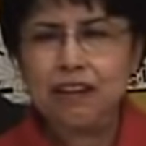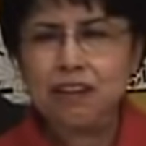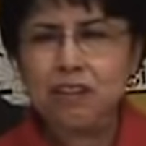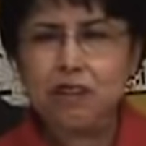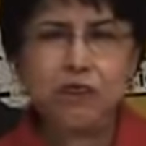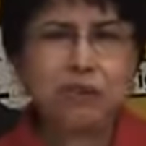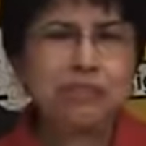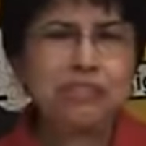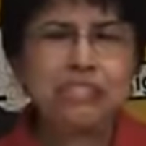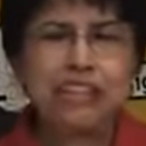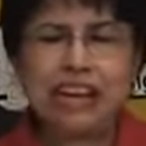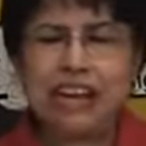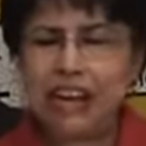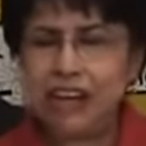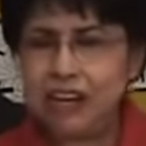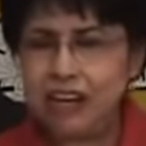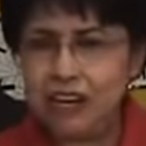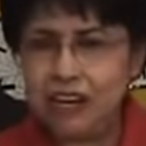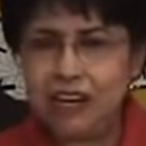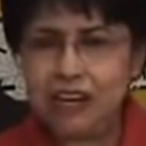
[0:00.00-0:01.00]
Use
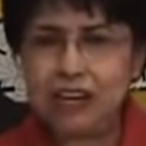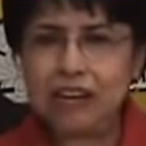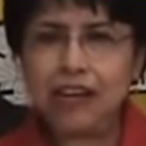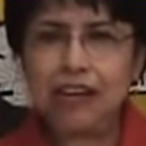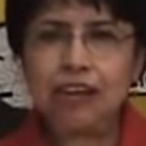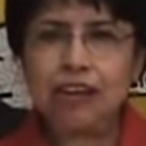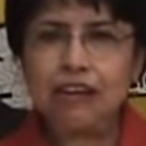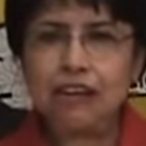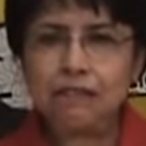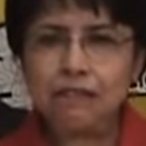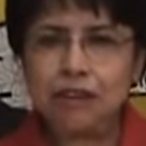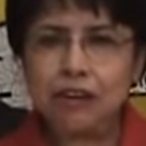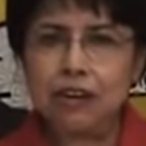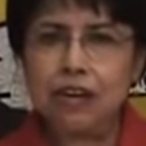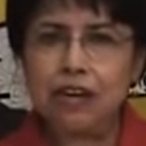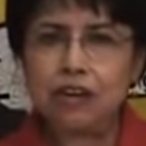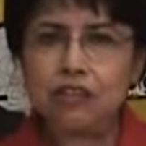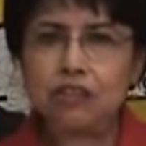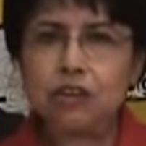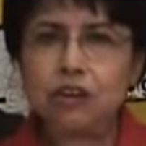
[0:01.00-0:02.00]
any kind of
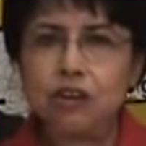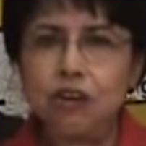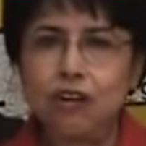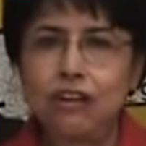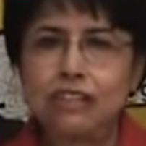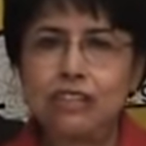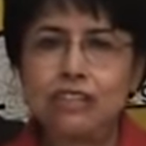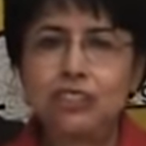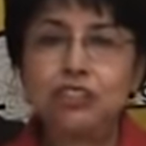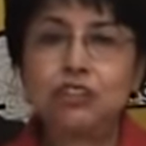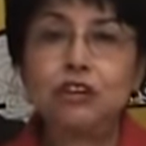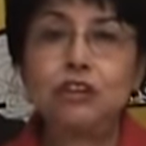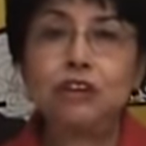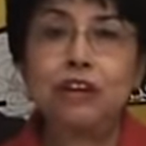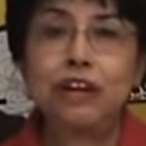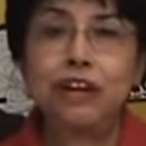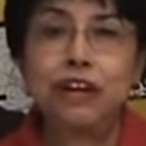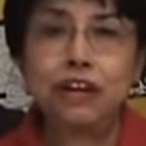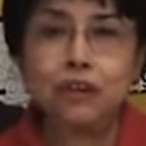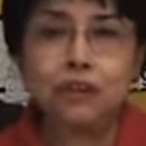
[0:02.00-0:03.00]
it, as long as
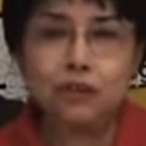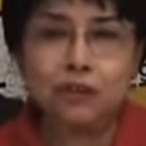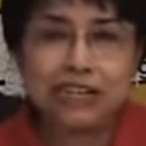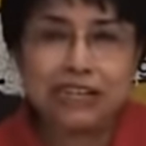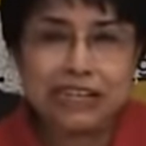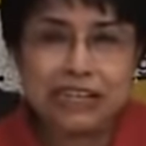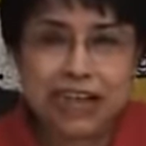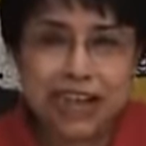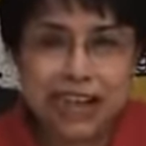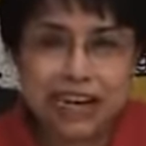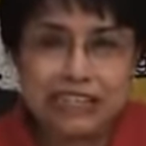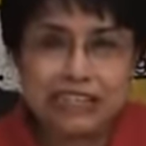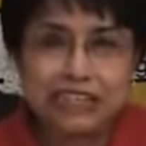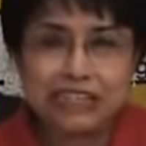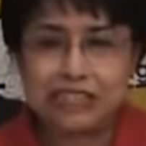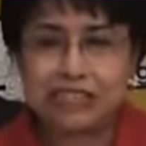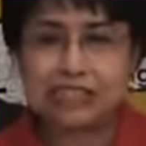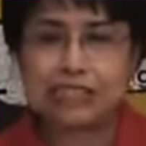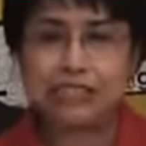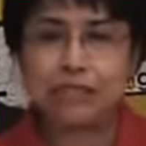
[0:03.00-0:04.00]
children get to
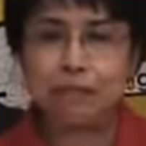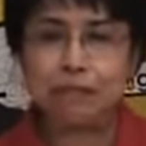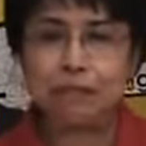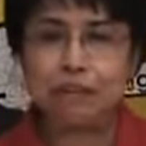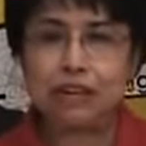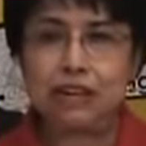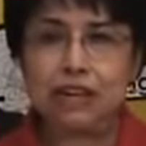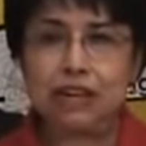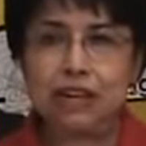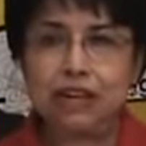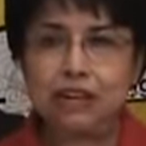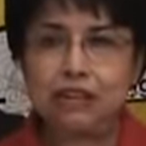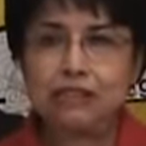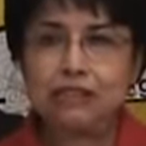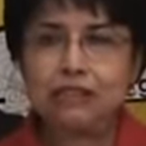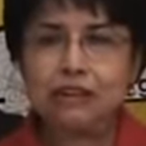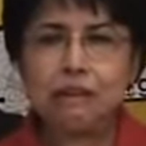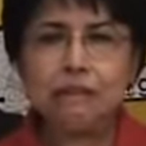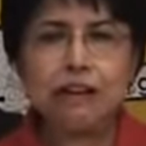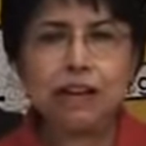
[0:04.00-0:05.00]
taste something.
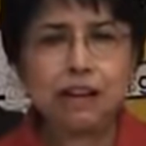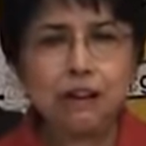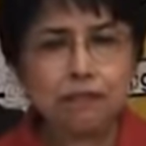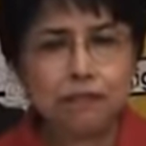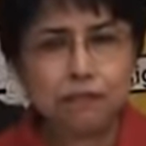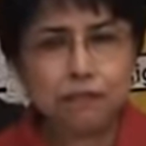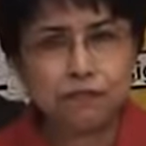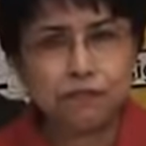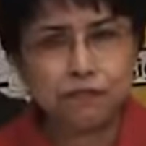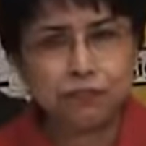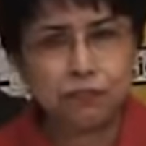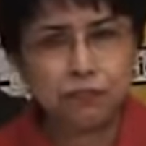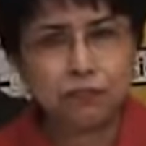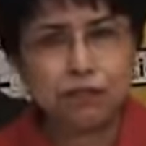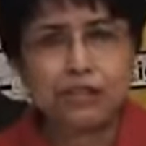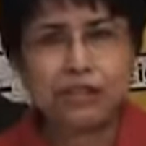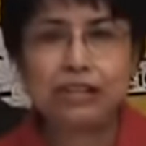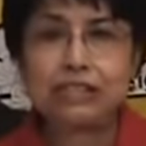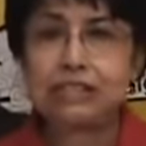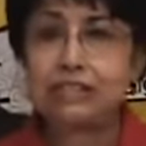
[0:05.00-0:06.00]
Some kind of a
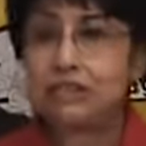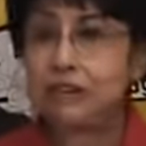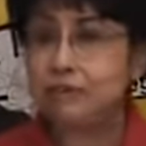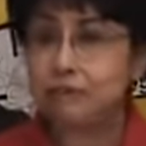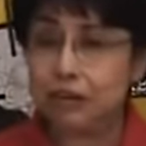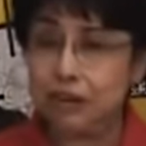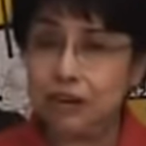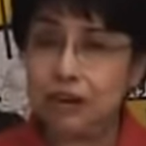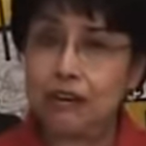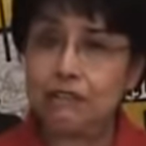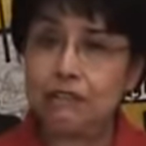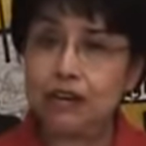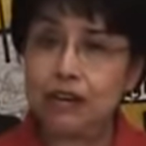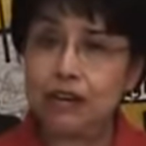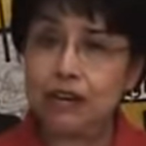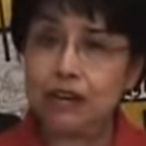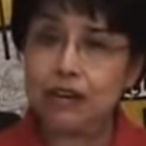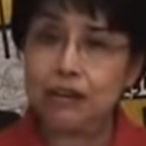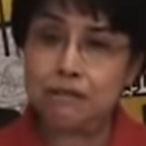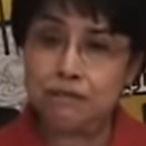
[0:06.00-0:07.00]
fruit and some kind of
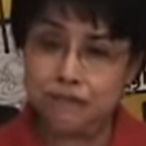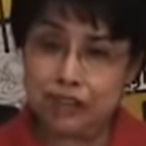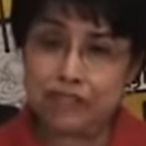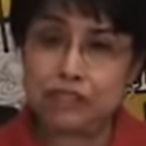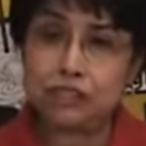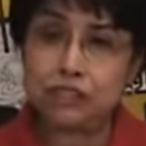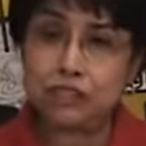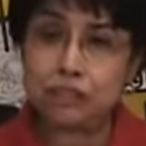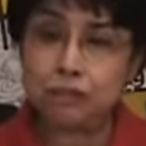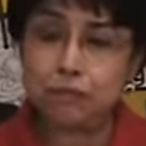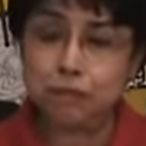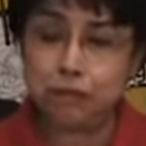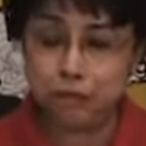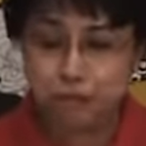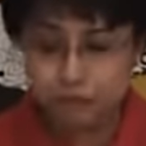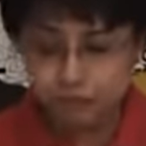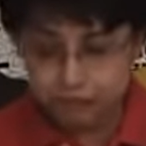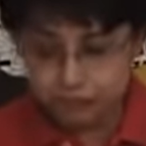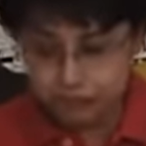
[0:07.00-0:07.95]
a vegetable.